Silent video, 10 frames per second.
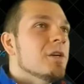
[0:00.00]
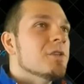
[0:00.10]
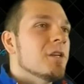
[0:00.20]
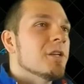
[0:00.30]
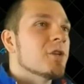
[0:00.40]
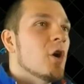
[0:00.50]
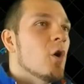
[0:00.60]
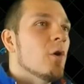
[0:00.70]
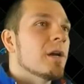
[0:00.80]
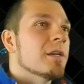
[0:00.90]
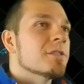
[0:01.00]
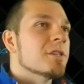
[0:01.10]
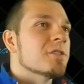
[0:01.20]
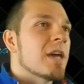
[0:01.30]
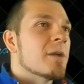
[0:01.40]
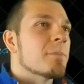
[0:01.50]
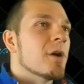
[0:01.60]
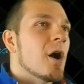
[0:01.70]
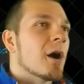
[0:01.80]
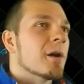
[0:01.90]
So let's go against the sad
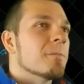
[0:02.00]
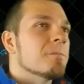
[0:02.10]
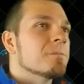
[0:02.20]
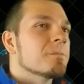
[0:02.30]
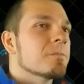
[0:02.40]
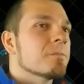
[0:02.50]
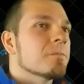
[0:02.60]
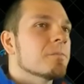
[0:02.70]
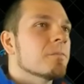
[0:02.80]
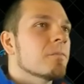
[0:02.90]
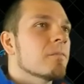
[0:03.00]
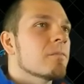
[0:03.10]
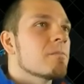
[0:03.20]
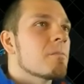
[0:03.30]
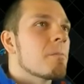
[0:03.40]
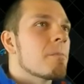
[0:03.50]
Bernard. Full steam ahead.